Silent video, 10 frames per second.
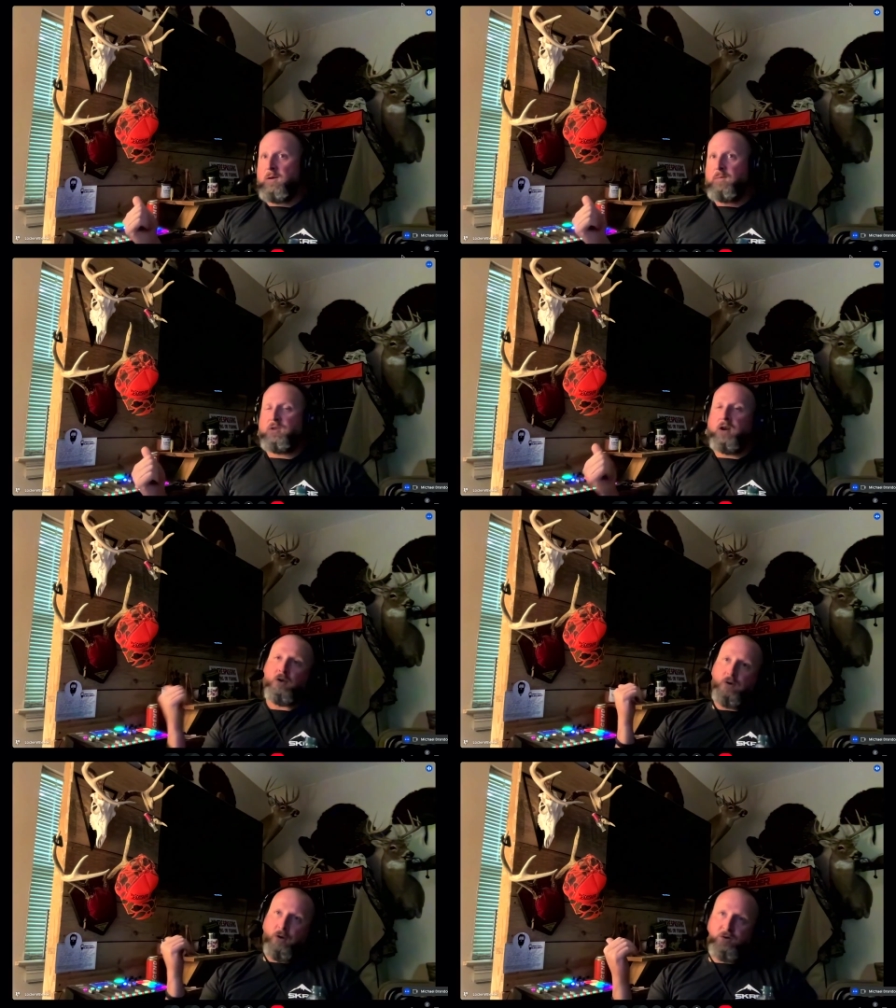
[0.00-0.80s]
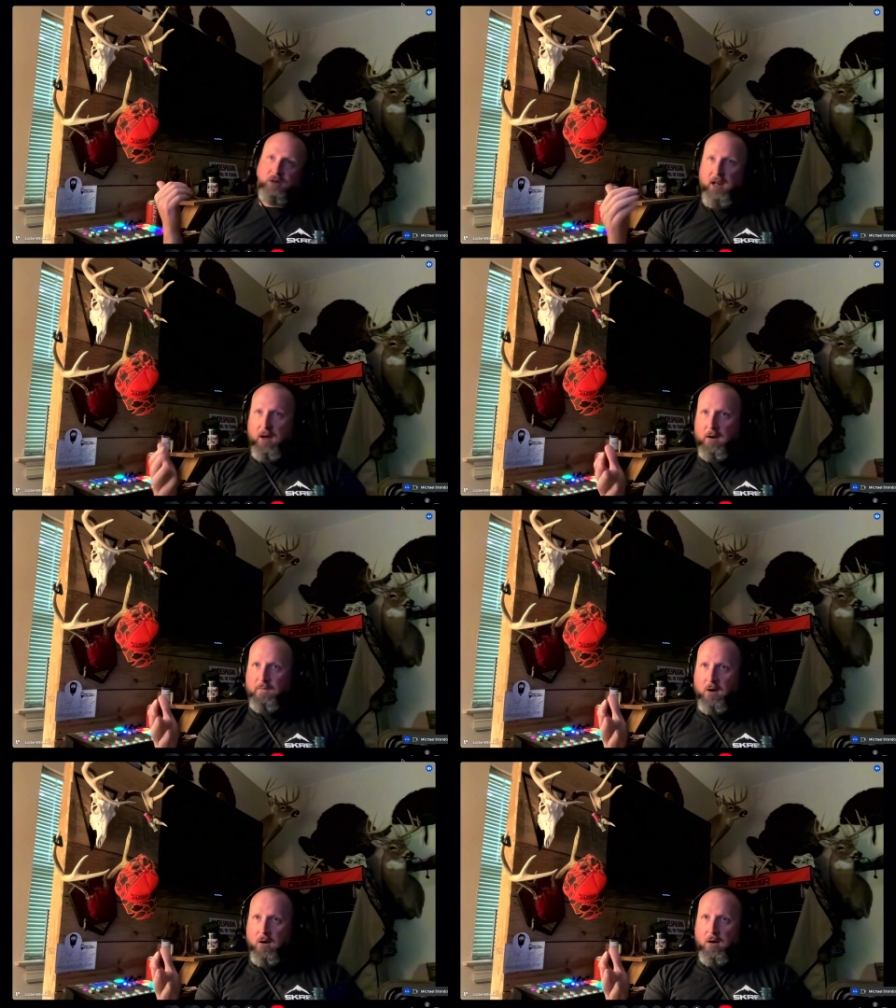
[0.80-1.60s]
comes cruising down
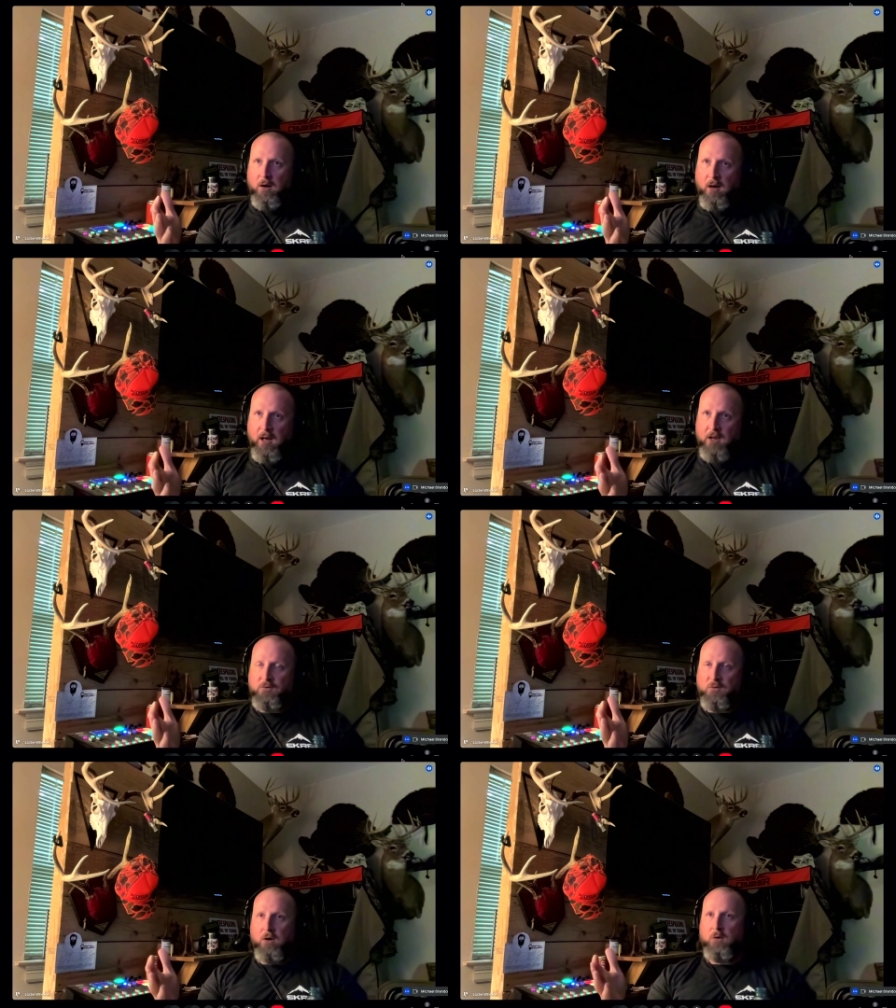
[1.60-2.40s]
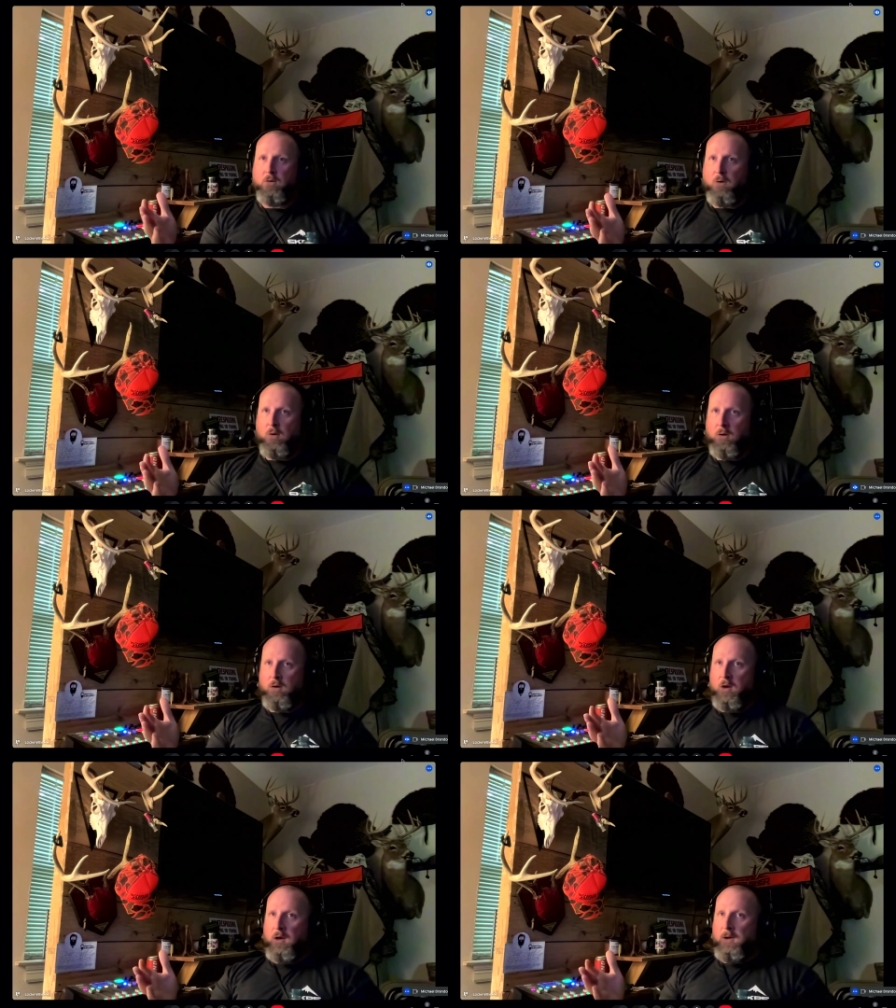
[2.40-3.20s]
a hedgerow, or,
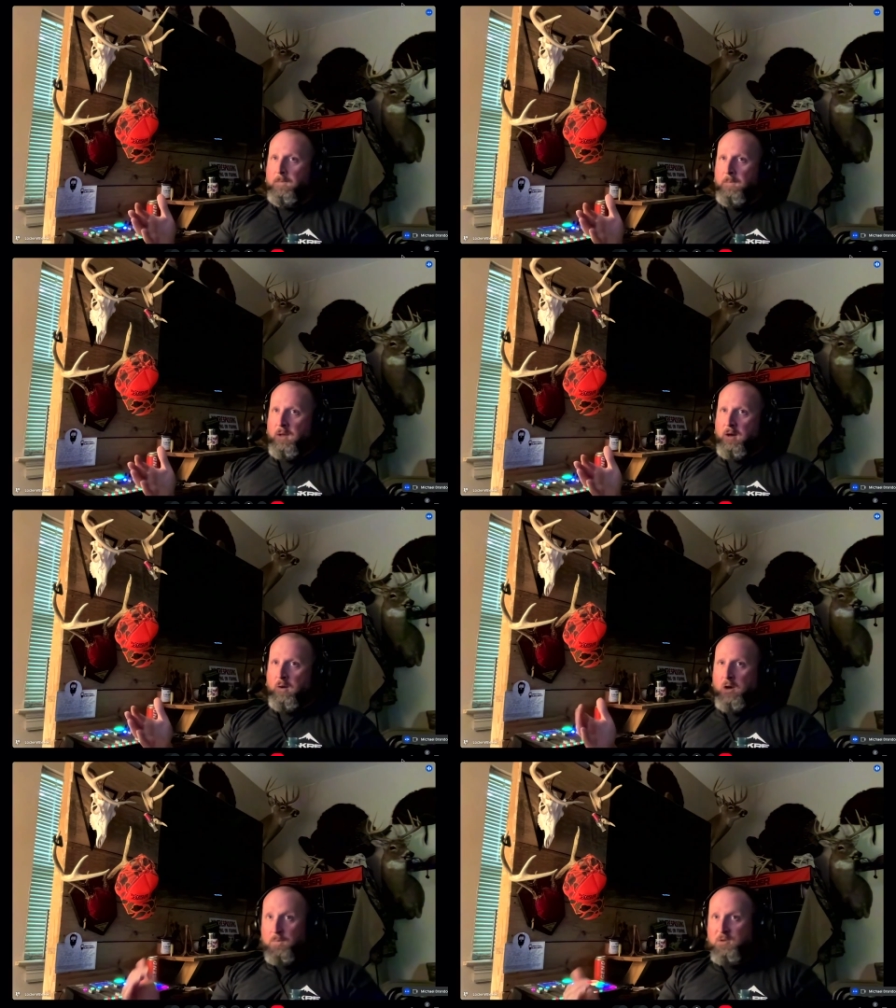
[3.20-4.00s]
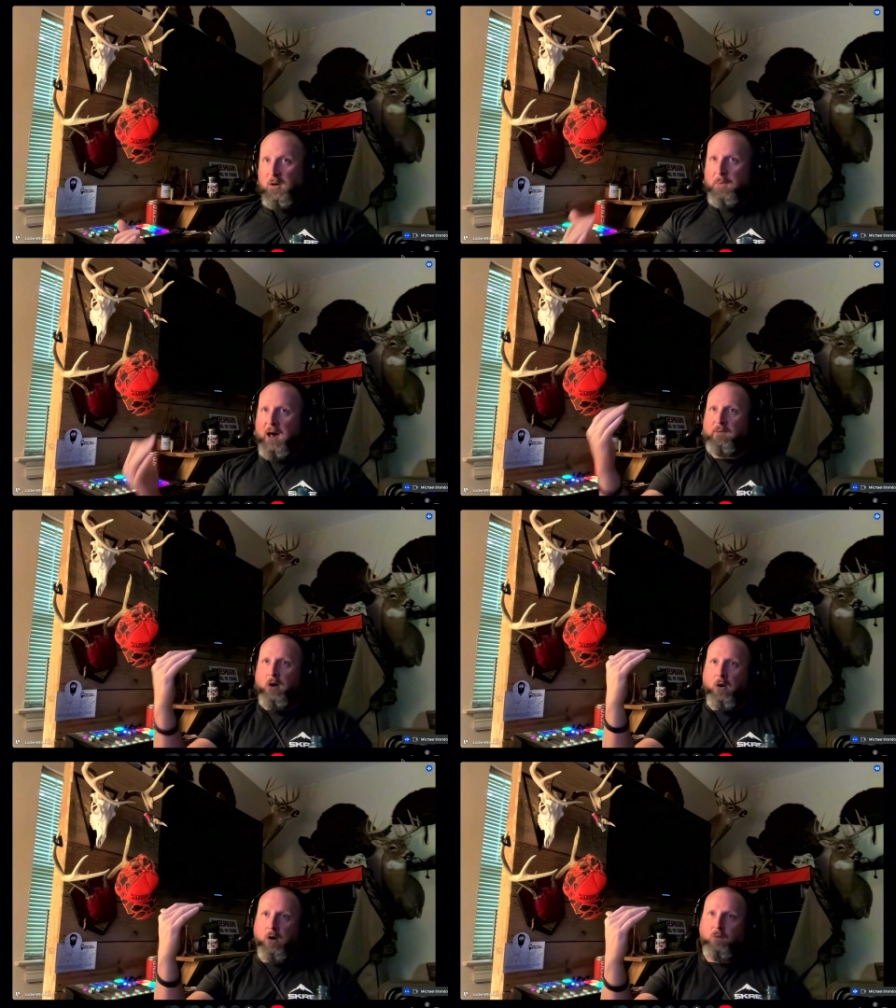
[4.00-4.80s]
comes up out of a hardwood,